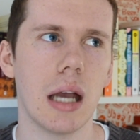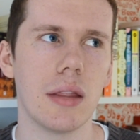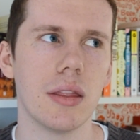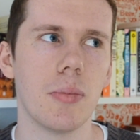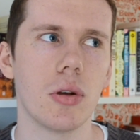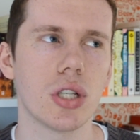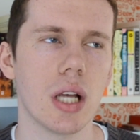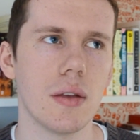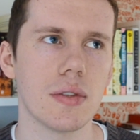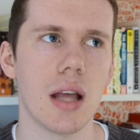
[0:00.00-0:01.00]
and the
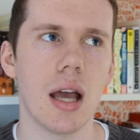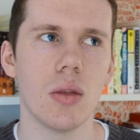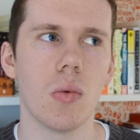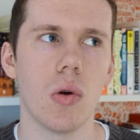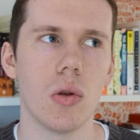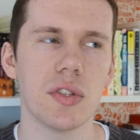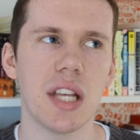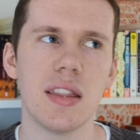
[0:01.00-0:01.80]
bookshelves line the walls.